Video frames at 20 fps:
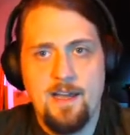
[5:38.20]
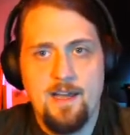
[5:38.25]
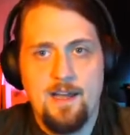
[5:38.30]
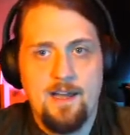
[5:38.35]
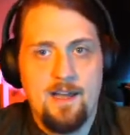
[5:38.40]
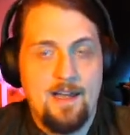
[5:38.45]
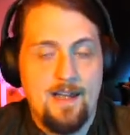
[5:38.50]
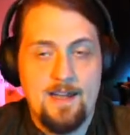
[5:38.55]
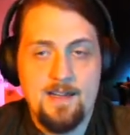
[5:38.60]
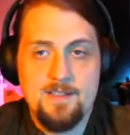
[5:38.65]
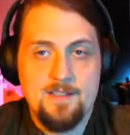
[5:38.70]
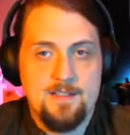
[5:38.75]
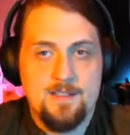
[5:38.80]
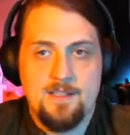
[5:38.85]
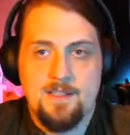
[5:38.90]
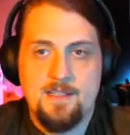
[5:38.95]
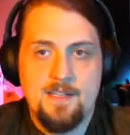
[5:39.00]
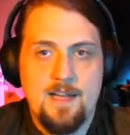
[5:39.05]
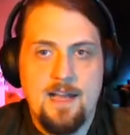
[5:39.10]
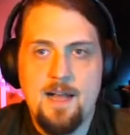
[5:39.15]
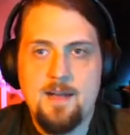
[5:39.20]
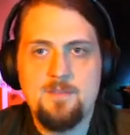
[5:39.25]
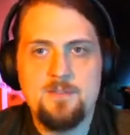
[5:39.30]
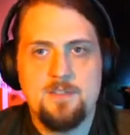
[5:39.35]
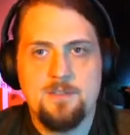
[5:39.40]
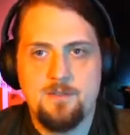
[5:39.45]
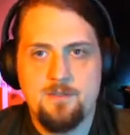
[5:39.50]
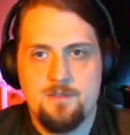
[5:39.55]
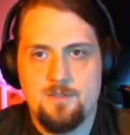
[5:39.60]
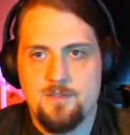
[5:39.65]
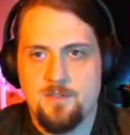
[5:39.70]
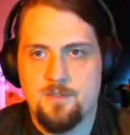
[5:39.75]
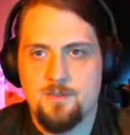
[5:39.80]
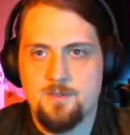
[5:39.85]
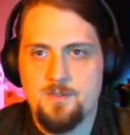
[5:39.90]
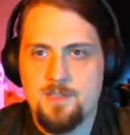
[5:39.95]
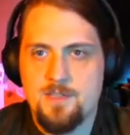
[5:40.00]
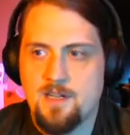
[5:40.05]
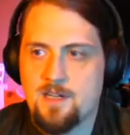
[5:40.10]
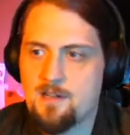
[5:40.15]
has absolute
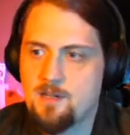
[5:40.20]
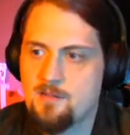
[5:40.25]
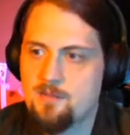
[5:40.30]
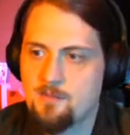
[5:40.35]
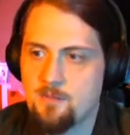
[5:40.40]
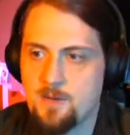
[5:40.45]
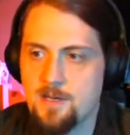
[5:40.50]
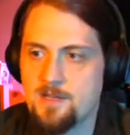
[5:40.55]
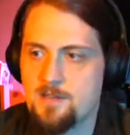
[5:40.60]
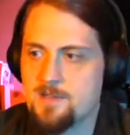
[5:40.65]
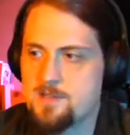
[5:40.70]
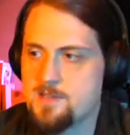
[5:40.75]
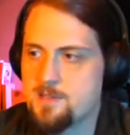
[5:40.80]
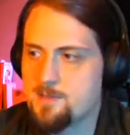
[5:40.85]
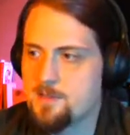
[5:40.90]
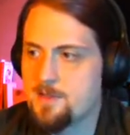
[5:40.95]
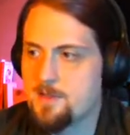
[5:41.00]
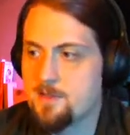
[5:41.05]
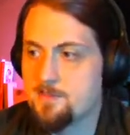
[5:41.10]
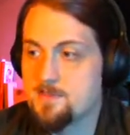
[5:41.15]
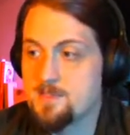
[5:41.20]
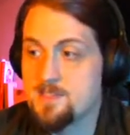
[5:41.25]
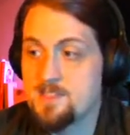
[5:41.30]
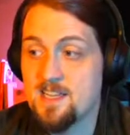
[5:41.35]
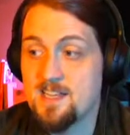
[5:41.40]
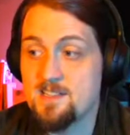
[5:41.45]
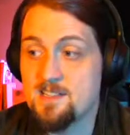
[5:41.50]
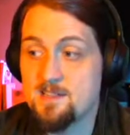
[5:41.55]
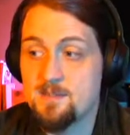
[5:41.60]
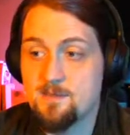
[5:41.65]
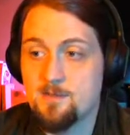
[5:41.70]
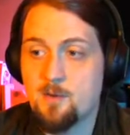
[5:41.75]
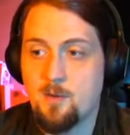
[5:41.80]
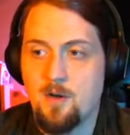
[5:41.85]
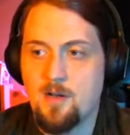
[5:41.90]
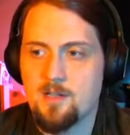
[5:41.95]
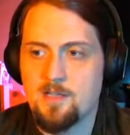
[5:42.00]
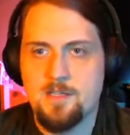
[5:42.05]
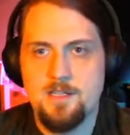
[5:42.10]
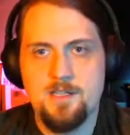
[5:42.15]
tropes of rings with obsessive
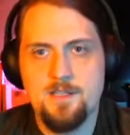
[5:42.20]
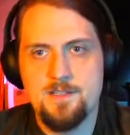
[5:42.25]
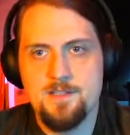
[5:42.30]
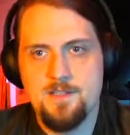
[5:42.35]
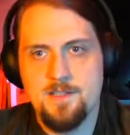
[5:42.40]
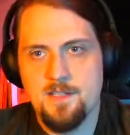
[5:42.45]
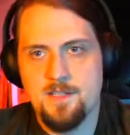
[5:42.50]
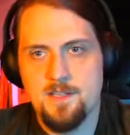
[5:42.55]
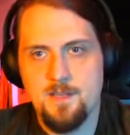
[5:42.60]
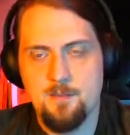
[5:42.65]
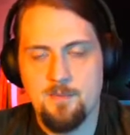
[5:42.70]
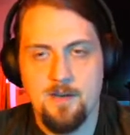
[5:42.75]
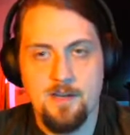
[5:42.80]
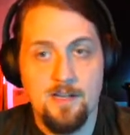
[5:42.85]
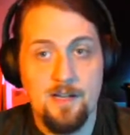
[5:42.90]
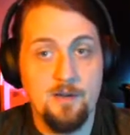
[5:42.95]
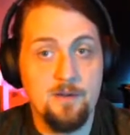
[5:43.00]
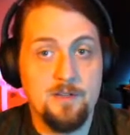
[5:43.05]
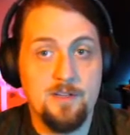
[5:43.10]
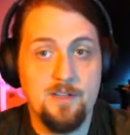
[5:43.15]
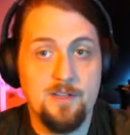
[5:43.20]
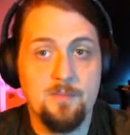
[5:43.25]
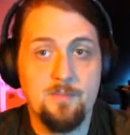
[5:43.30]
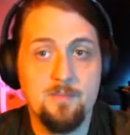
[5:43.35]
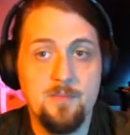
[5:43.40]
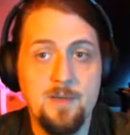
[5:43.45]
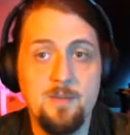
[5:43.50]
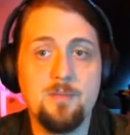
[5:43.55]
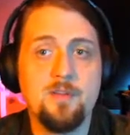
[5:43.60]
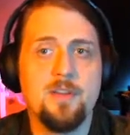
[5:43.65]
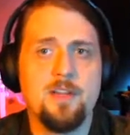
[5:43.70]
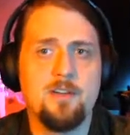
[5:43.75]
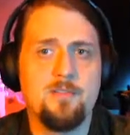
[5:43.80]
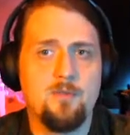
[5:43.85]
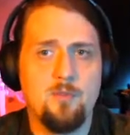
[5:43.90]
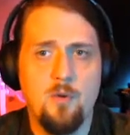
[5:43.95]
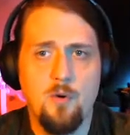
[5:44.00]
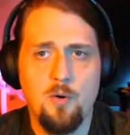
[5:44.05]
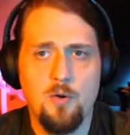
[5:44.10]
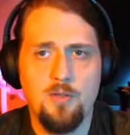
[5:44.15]
qualities that they bring out in the people that have
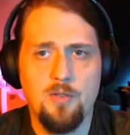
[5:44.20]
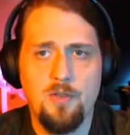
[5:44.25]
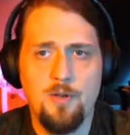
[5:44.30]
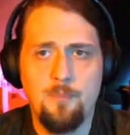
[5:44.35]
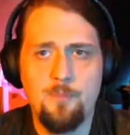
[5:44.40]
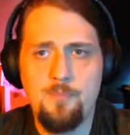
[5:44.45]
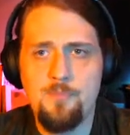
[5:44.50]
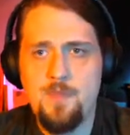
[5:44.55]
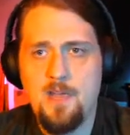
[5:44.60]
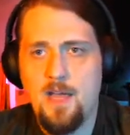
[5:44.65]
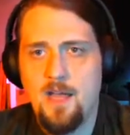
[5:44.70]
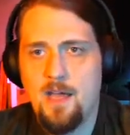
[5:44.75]
worn them.